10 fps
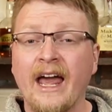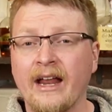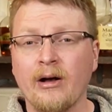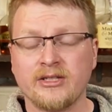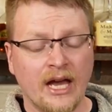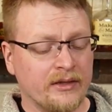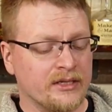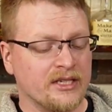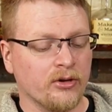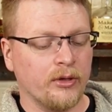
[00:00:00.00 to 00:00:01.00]
And I was at the
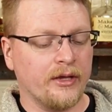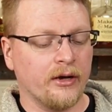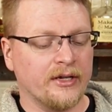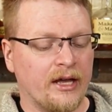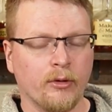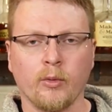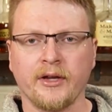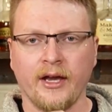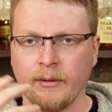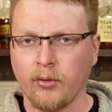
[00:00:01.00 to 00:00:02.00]
distillery the other day, we were
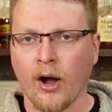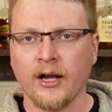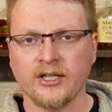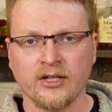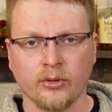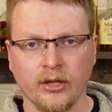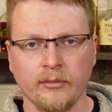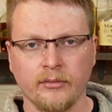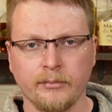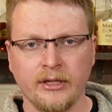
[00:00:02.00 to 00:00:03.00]
working on a project with
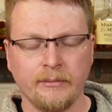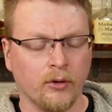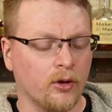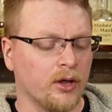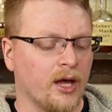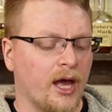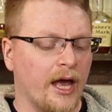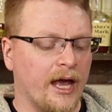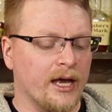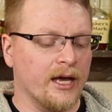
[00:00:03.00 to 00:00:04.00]
Liberty Pole,
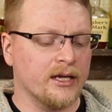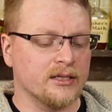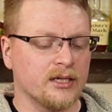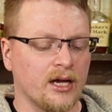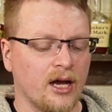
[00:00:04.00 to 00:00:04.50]
and